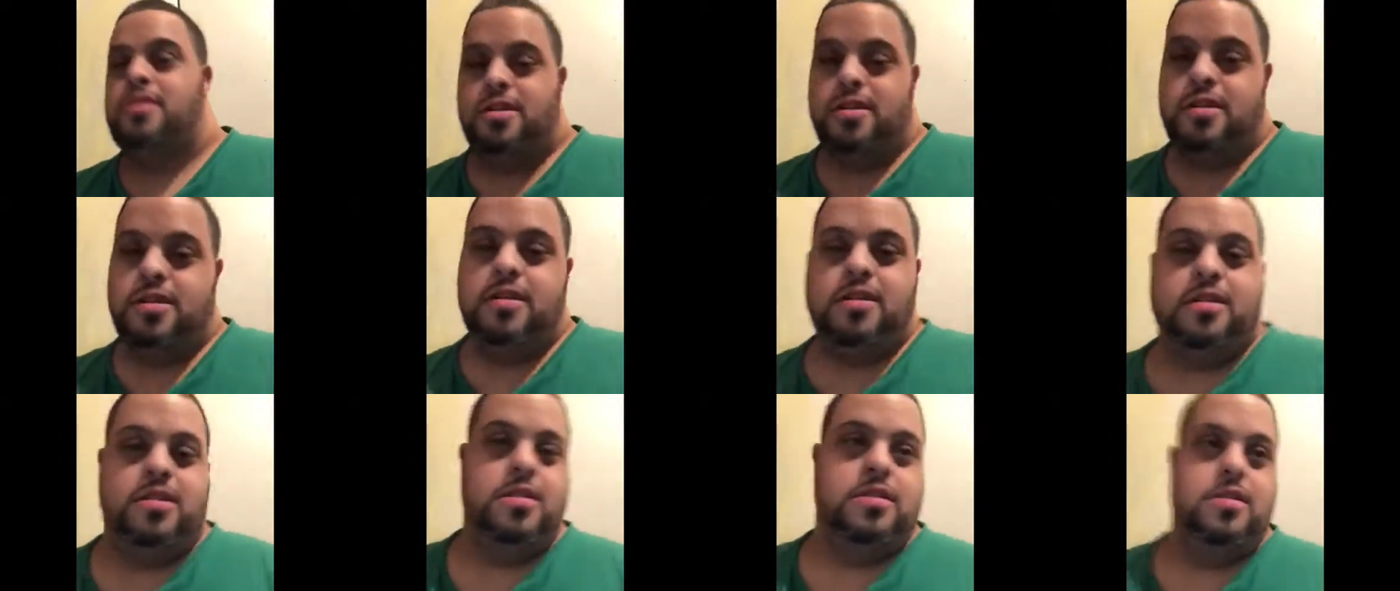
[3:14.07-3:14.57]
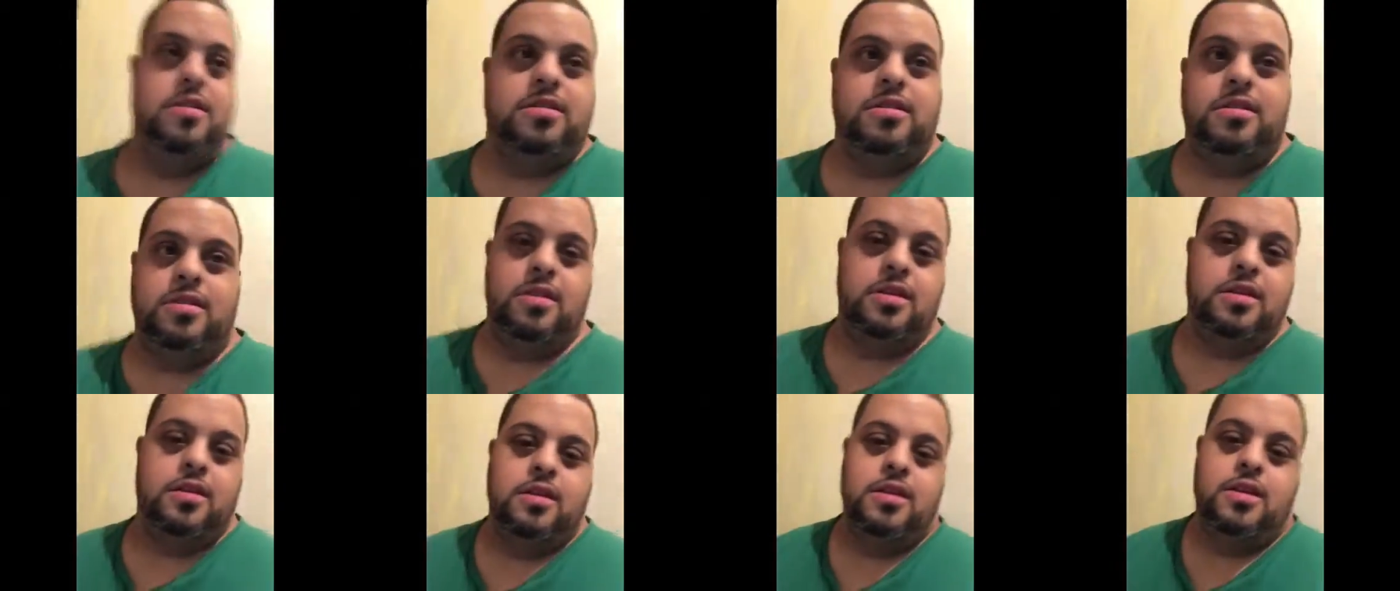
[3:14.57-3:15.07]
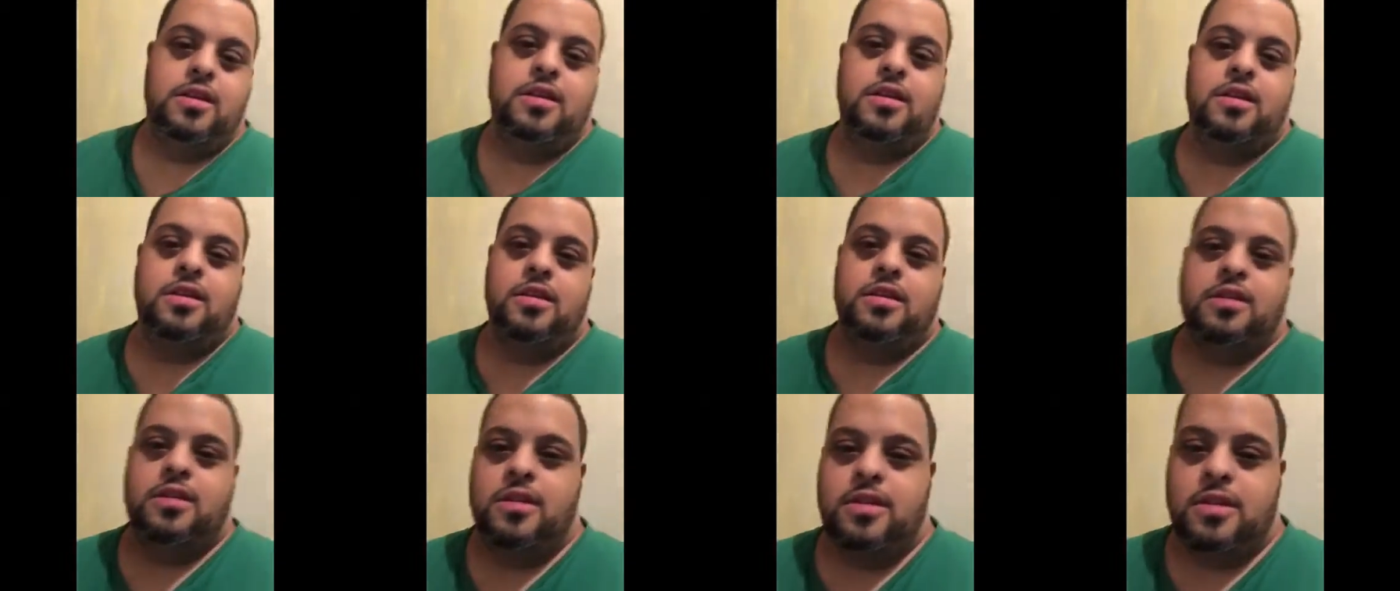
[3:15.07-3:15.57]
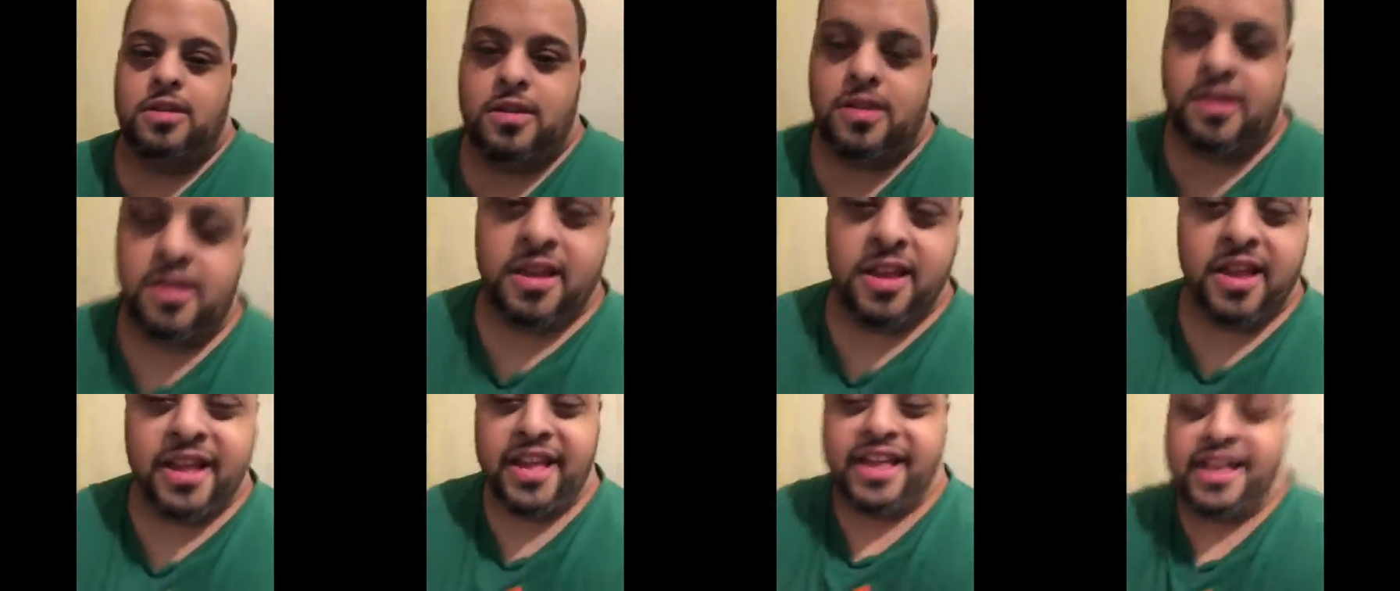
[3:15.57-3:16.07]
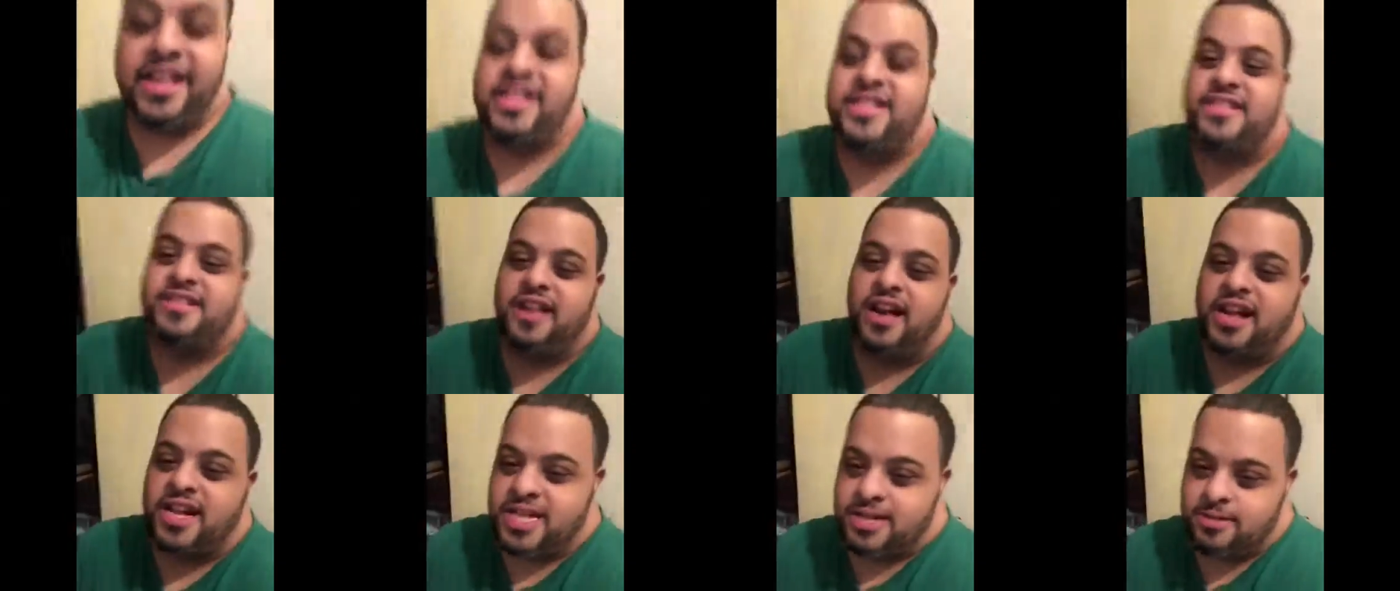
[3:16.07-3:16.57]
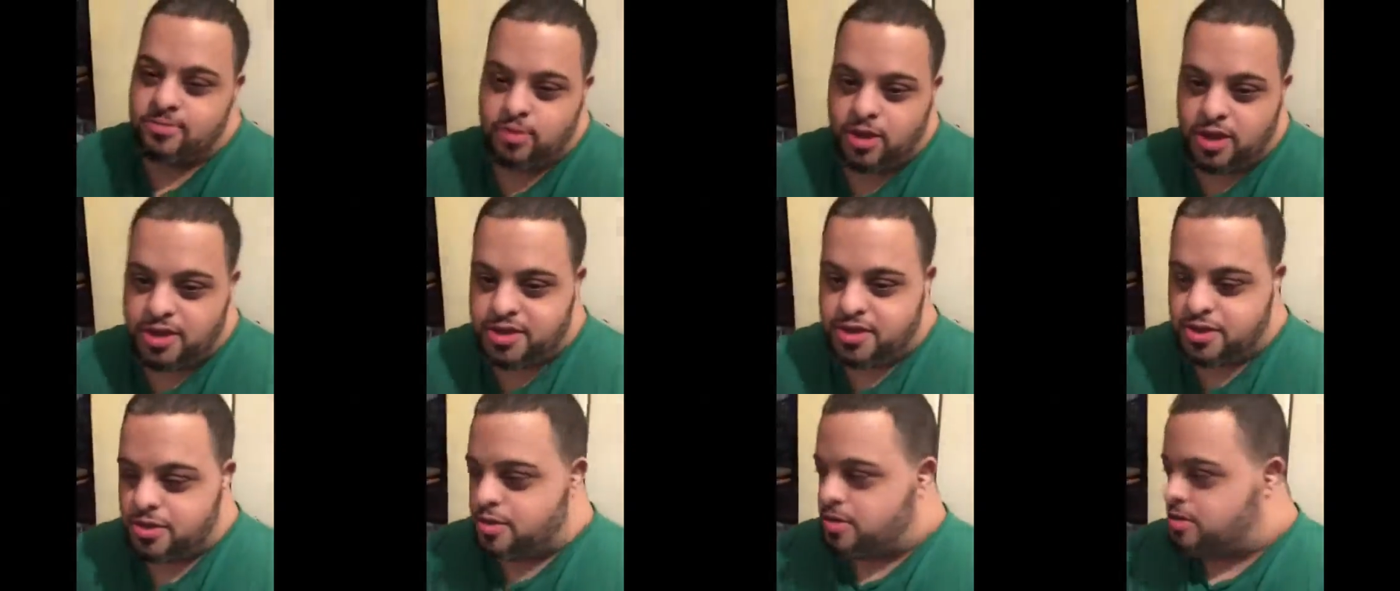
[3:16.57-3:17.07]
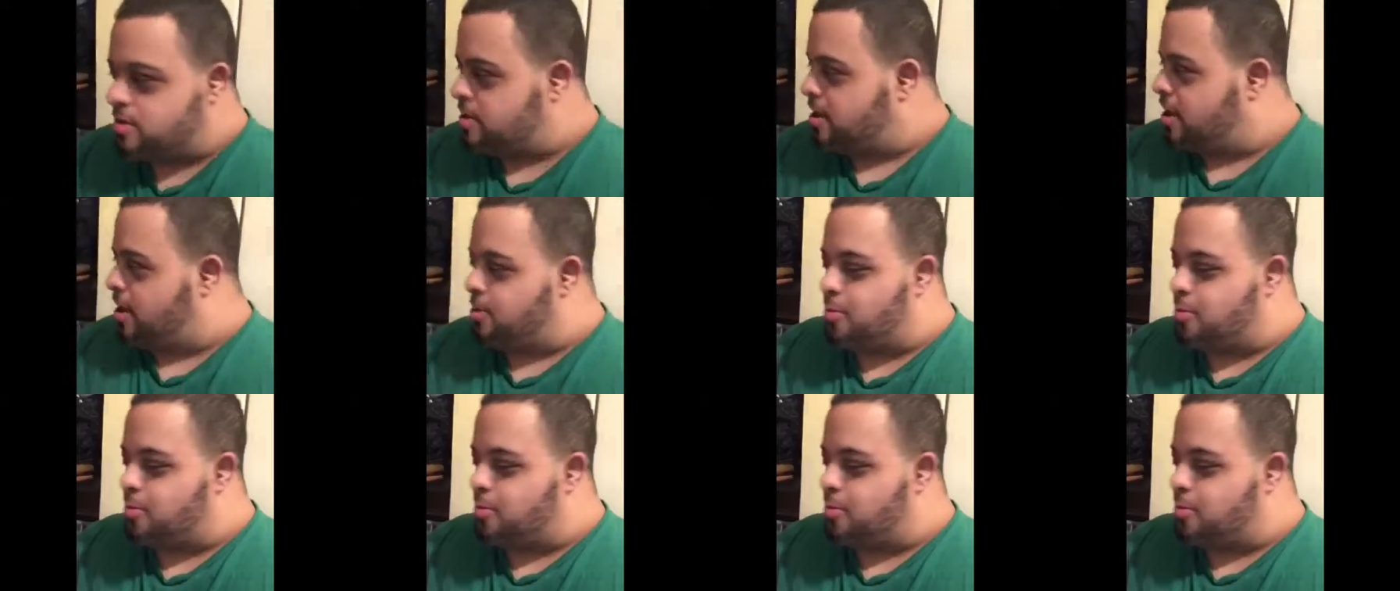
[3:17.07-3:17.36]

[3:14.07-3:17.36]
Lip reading: And it's nice weather.